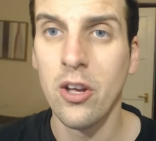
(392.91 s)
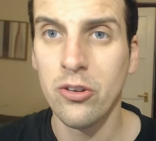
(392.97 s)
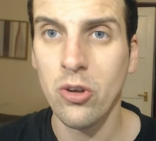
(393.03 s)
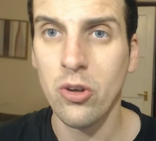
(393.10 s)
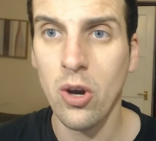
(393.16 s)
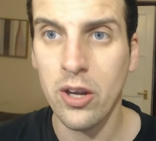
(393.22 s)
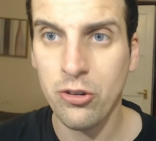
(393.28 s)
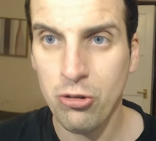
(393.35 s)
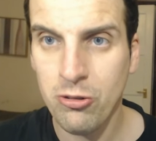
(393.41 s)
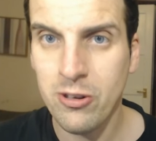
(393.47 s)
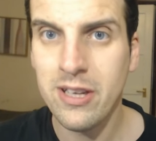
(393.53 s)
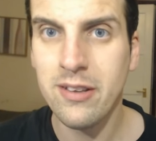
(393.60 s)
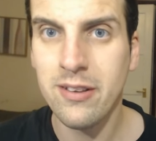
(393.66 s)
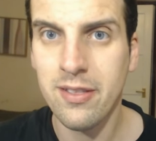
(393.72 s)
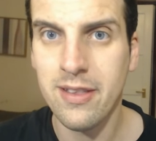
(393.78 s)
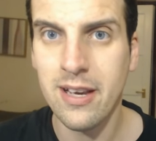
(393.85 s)
So I
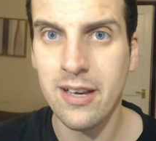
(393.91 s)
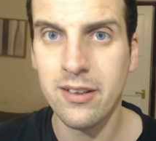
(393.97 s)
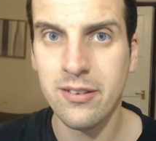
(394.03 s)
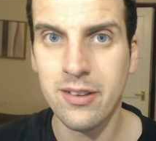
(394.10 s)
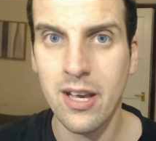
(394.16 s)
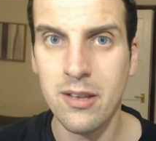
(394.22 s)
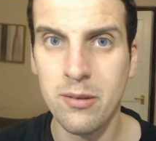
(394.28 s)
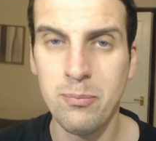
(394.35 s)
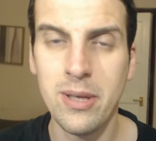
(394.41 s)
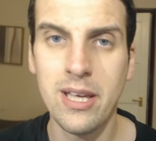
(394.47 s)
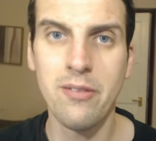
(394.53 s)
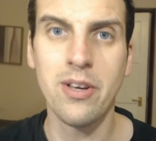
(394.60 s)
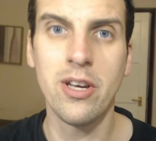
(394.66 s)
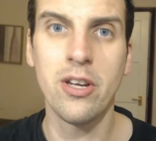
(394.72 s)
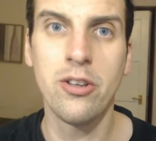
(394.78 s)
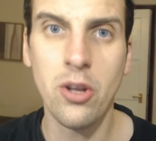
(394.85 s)
treated this as me
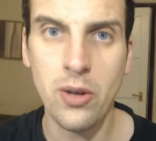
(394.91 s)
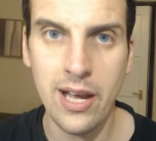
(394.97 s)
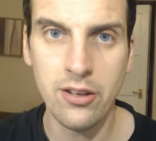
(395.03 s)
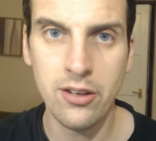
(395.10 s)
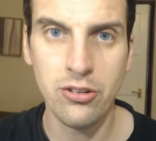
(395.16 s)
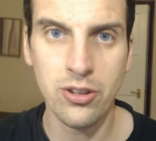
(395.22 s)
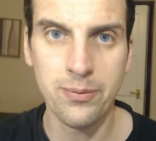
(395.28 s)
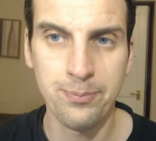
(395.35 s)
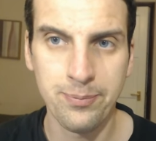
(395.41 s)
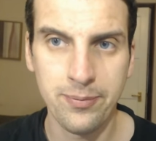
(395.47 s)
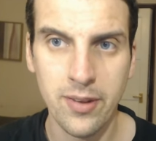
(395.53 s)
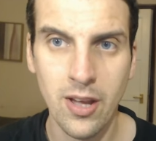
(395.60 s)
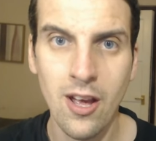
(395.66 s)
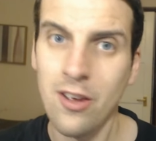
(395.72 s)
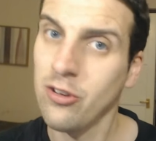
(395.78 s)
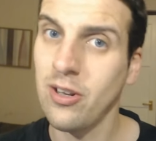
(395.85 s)
giving a donation.
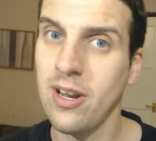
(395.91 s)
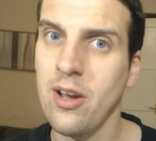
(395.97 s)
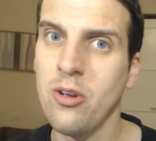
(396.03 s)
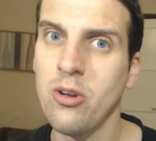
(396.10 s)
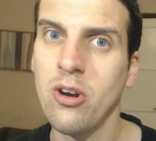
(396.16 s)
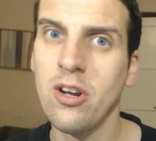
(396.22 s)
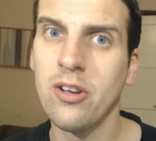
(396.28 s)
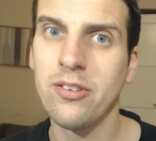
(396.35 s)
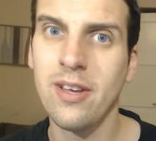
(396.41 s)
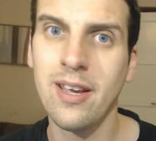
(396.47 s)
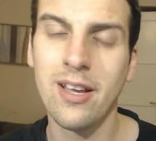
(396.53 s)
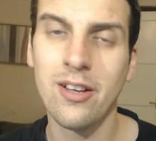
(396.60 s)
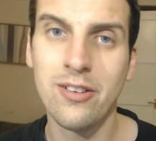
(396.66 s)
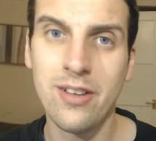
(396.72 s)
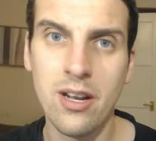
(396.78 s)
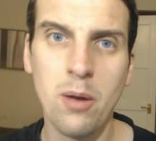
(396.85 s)
So now you're
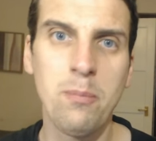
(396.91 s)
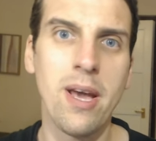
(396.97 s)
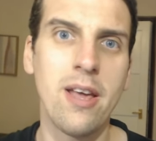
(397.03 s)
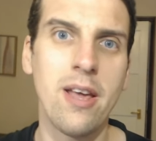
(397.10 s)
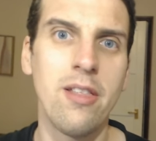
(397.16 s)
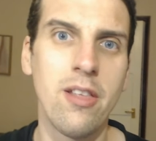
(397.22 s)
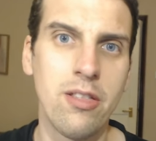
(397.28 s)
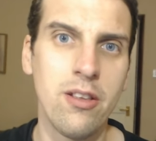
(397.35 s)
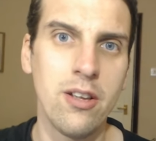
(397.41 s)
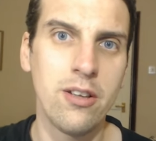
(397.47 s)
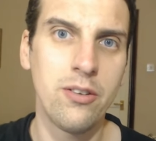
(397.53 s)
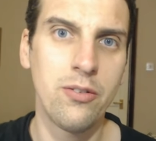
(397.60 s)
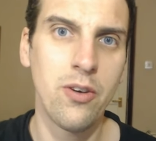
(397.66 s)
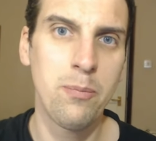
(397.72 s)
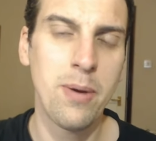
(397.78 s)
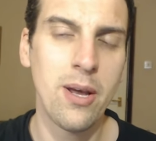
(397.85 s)
asking, did I pay the
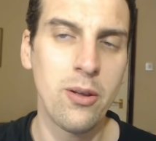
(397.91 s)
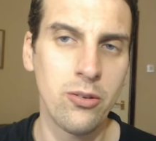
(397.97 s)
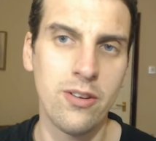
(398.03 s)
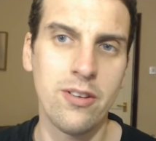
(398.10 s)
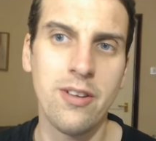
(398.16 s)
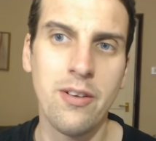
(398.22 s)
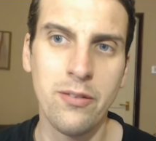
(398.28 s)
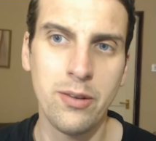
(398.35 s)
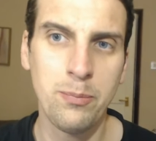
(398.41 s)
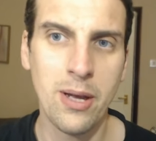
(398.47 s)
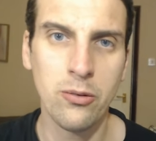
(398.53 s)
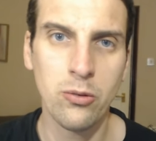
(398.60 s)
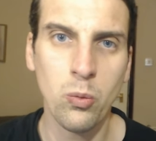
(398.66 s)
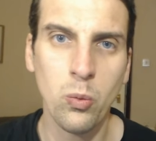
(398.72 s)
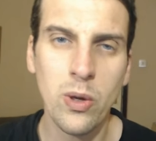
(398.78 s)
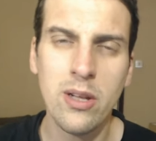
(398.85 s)
£35 or the
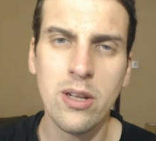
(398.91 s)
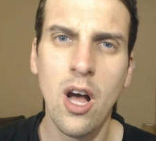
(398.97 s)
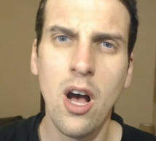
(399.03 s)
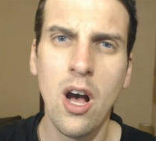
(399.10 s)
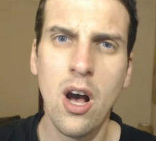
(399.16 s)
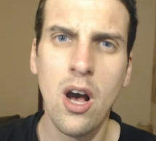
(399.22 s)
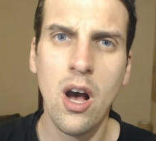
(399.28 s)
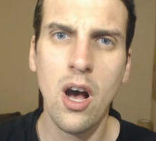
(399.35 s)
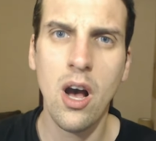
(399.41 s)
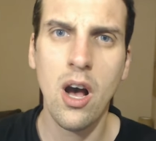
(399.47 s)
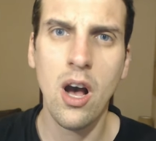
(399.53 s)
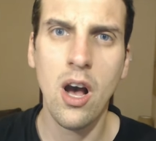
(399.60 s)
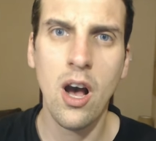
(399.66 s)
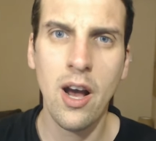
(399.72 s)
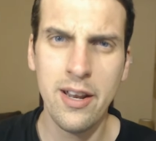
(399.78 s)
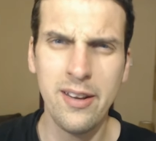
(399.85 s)
£70? Well,
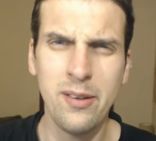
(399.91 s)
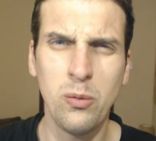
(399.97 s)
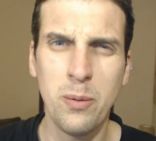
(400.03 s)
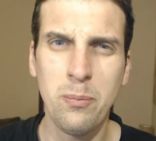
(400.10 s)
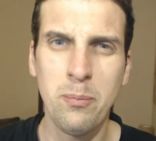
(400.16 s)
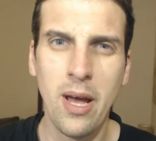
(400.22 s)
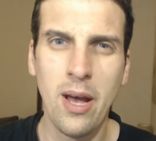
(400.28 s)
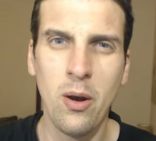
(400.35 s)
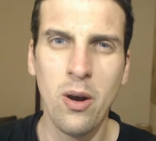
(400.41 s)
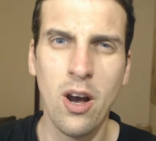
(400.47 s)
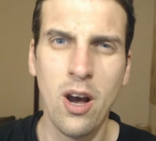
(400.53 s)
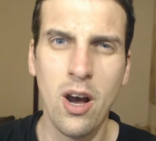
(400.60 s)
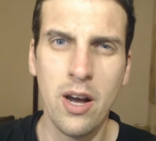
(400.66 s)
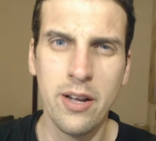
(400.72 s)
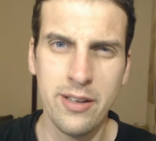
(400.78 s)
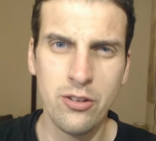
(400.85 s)
I did wimp out.
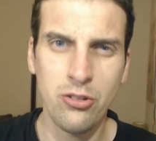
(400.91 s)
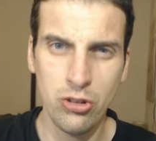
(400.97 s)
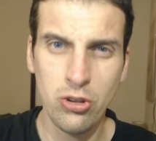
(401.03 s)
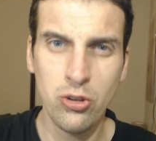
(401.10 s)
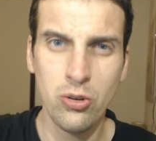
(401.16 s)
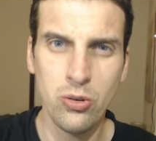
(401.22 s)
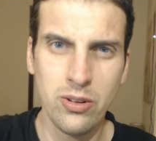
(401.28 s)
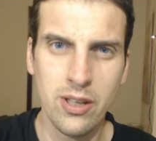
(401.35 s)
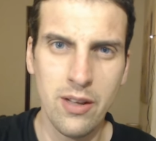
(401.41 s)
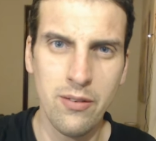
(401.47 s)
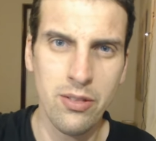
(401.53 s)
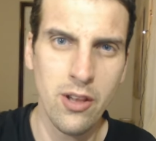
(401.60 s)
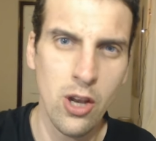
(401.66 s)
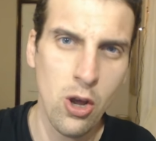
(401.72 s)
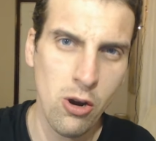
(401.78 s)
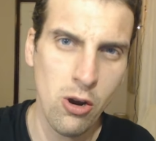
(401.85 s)
I did choose to
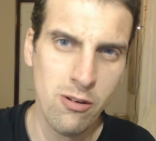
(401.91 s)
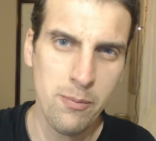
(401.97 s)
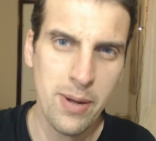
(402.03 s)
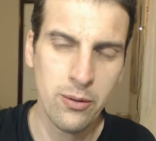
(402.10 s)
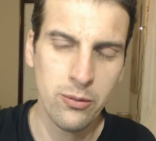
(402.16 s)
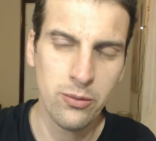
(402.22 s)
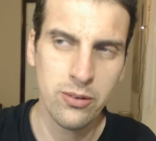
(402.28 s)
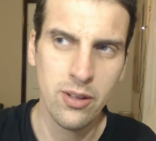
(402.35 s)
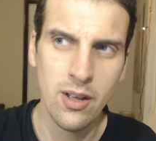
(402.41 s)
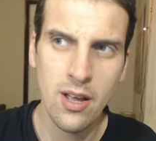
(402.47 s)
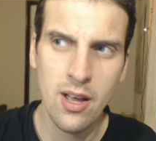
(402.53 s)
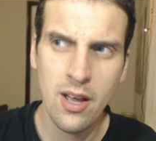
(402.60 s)
give the lower amount.